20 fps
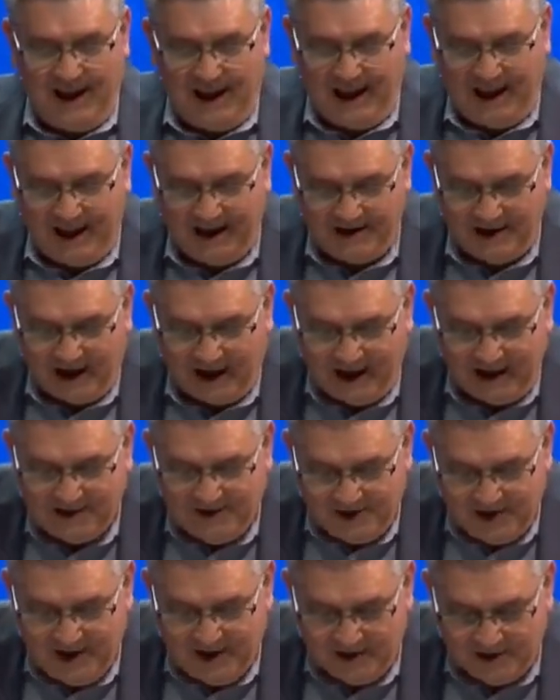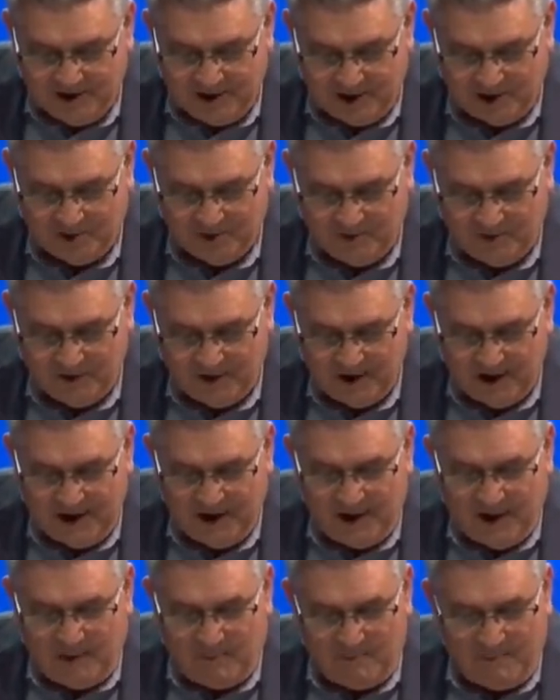"and I tell you,
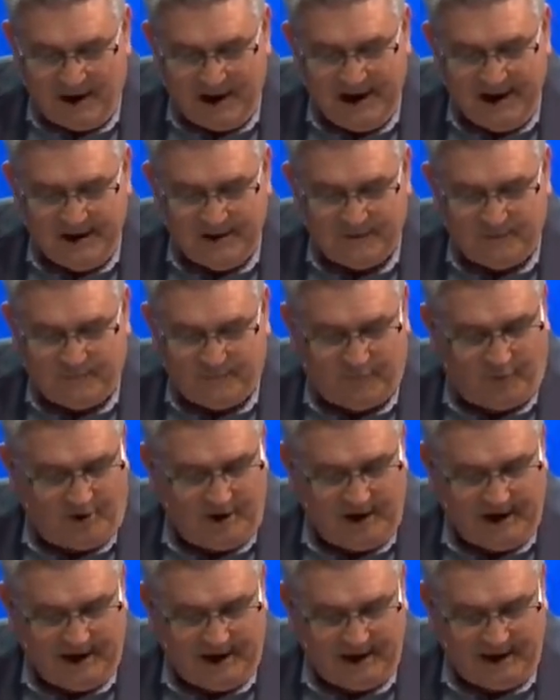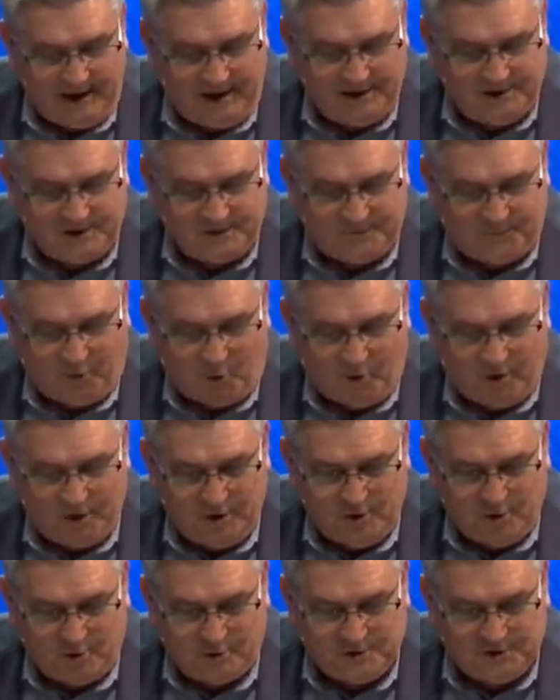make friends for
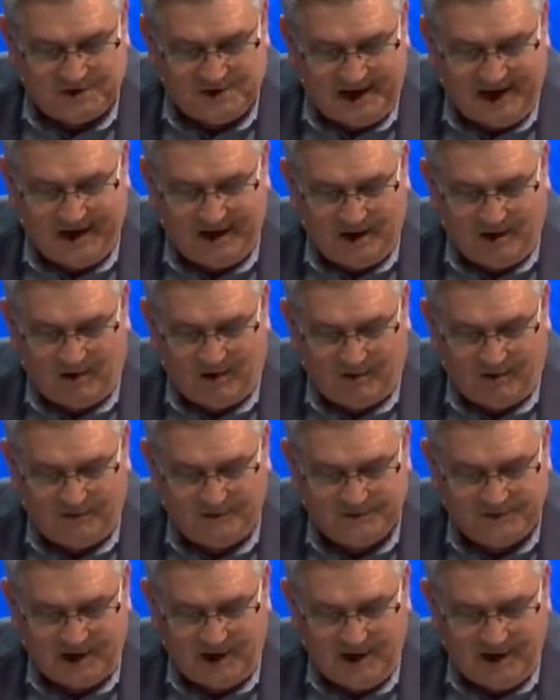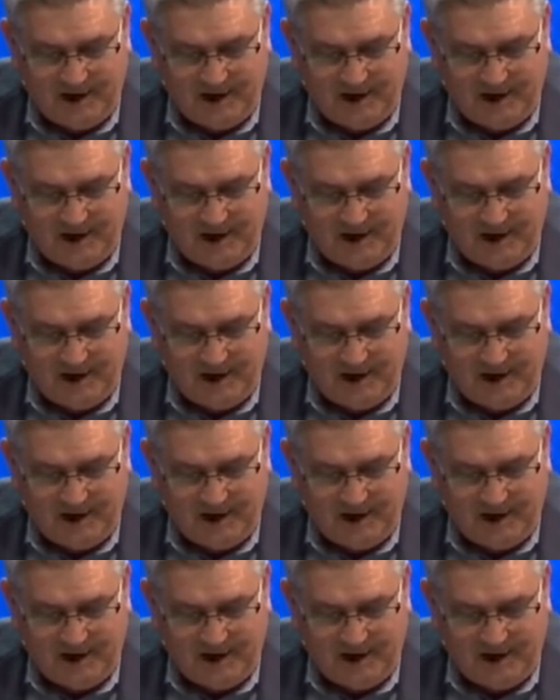yourselves